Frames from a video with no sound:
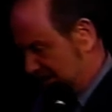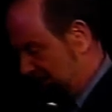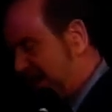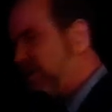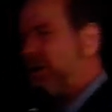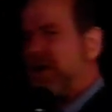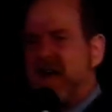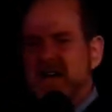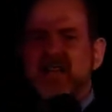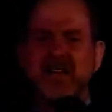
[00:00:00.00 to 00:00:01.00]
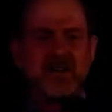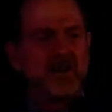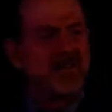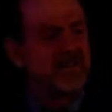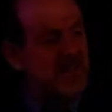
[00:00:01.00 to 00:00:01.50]
Anyway, we had here
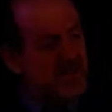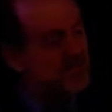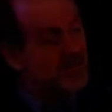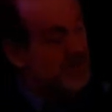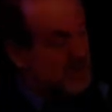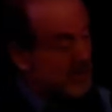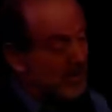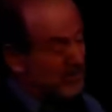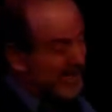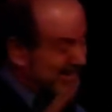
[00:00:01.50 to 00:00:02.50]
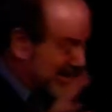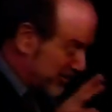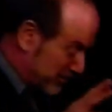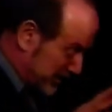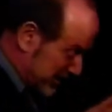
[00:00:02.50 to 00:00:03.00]
a theme for the show, not
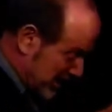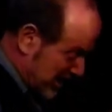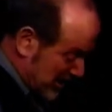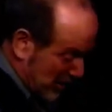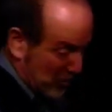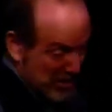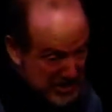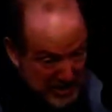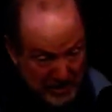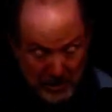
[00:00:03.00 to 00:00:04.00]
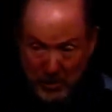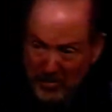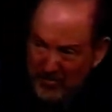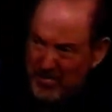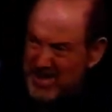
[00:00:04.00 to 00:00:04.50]
terribly original or
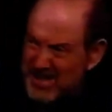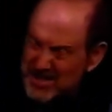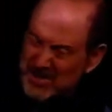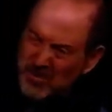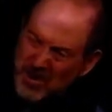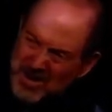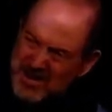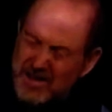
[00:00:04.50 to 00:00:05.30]
offbeat as it was.